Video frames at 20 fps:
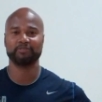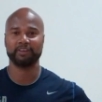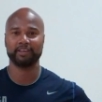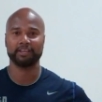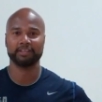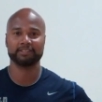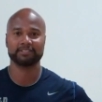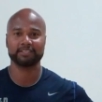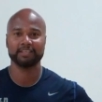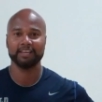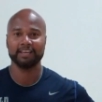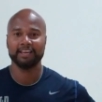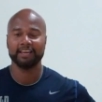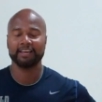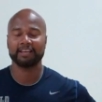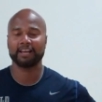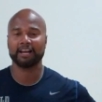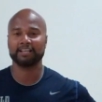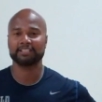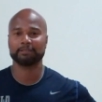Vegas.
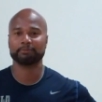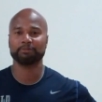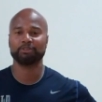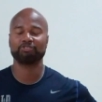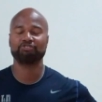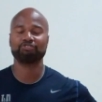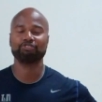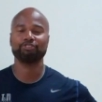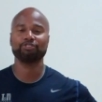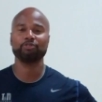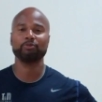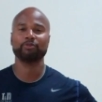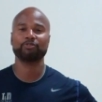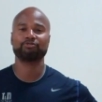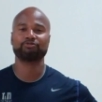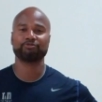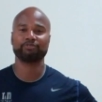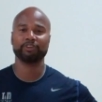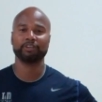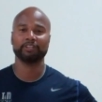And guys, I'm going to show you a
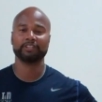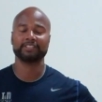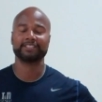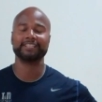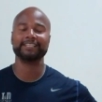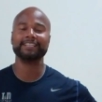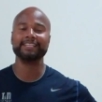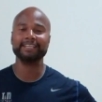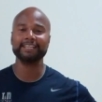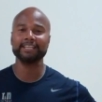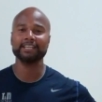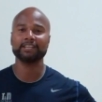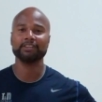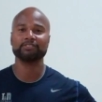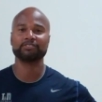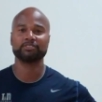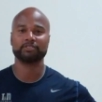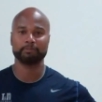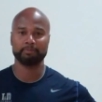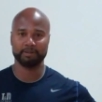drill. It's a knee
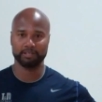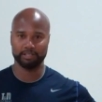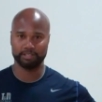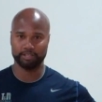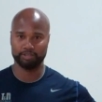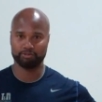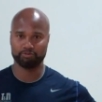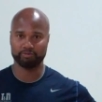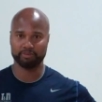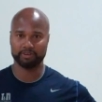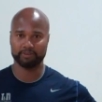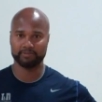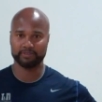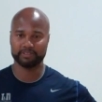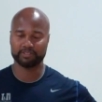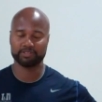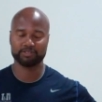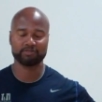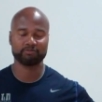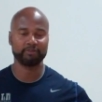stability drill.
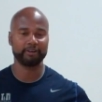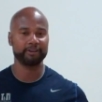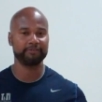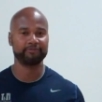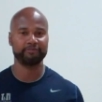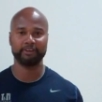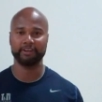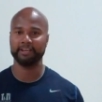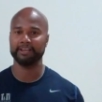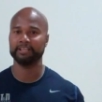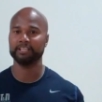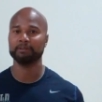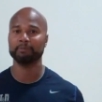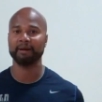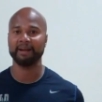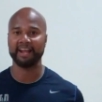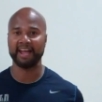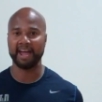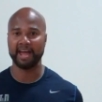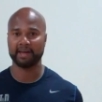This is great for any of
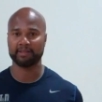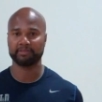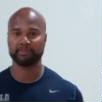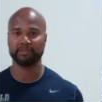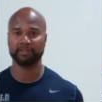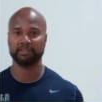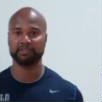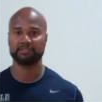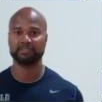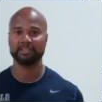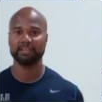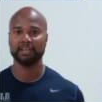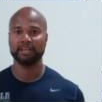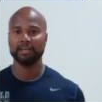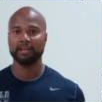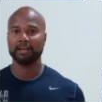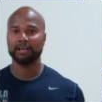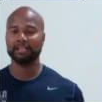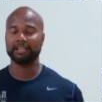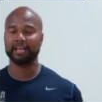my athletes.
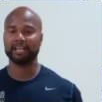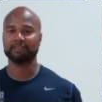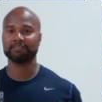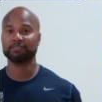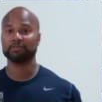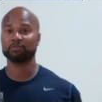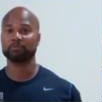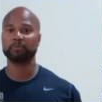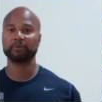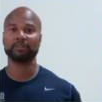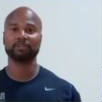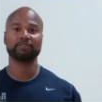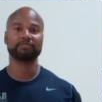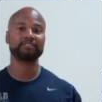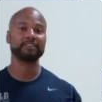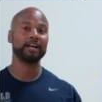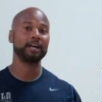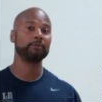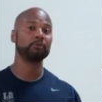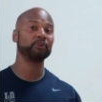A lot of us don't spend enough
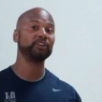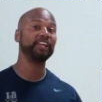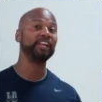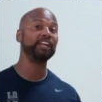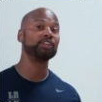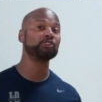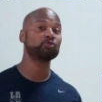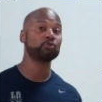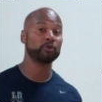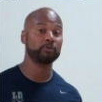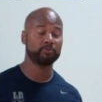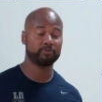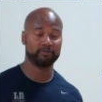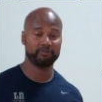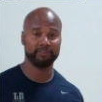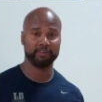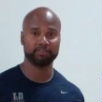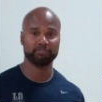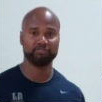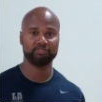time on injury
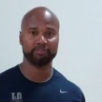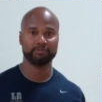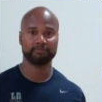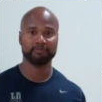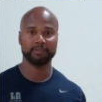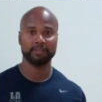prevention.